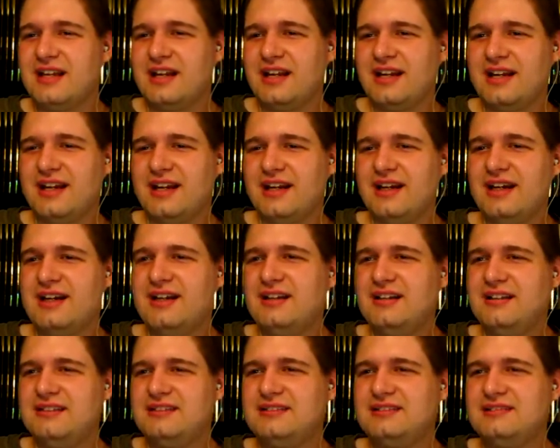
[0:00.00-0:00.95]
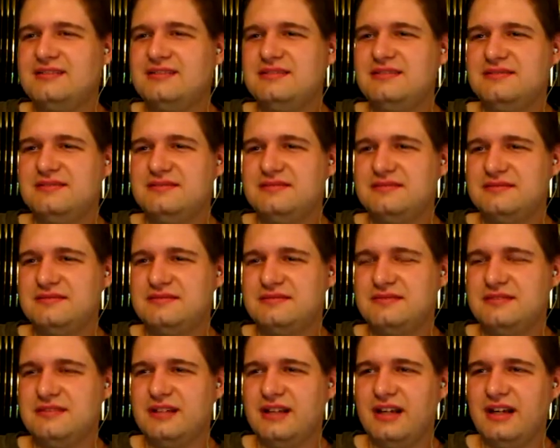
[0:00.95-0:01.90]
and...
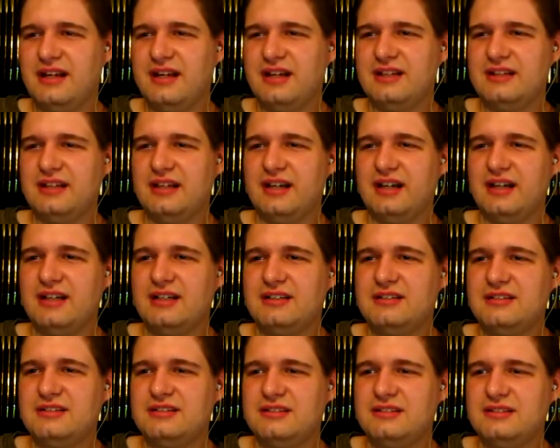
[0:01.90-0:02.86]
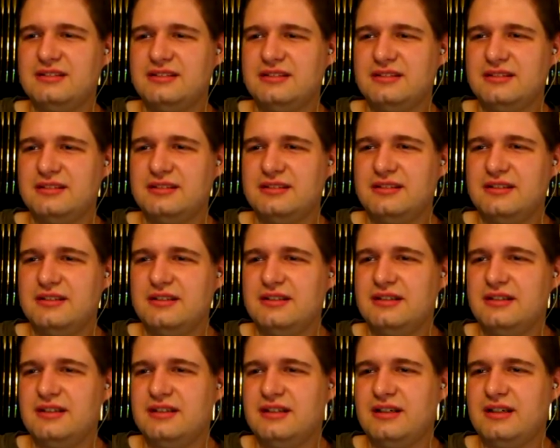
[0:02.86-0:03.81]
And, and...
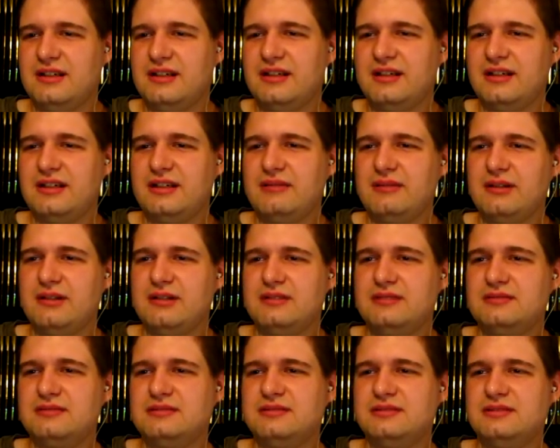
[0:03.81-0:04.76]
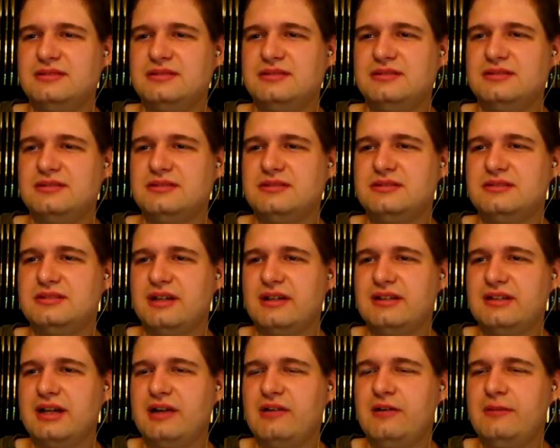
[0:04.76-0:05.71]
And I'm gonna... Mm,
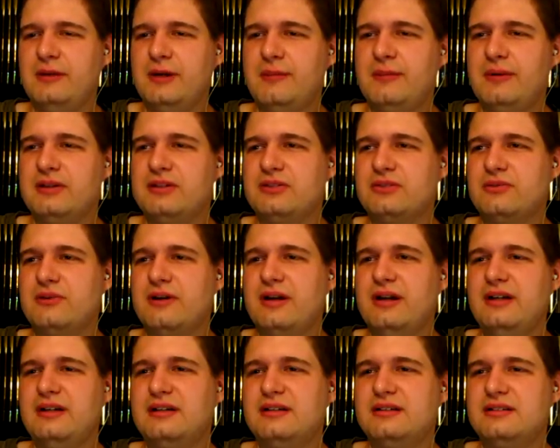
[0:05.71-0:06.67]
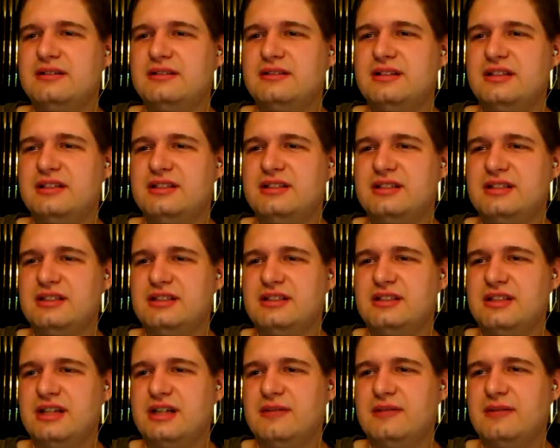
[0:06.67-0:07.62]
that, that would be about the right
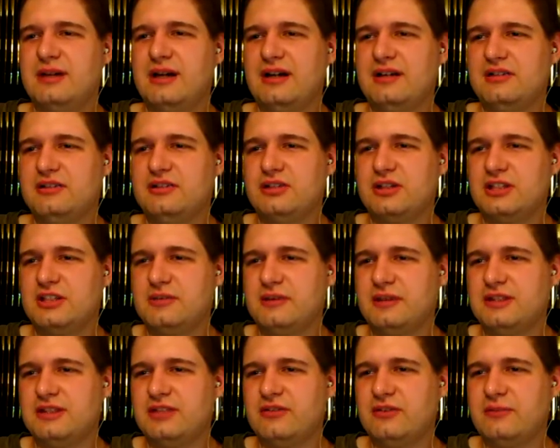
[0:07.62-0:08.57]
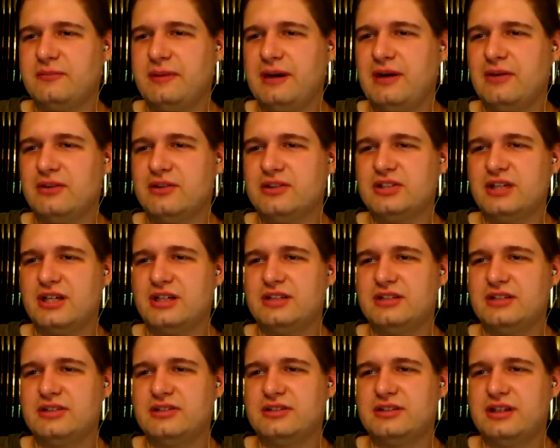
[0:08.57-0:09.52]
distance there, but I don't trust myself with power
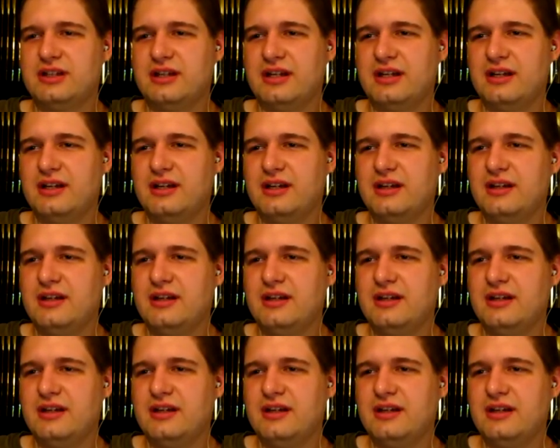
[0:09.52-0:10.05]
shots here today.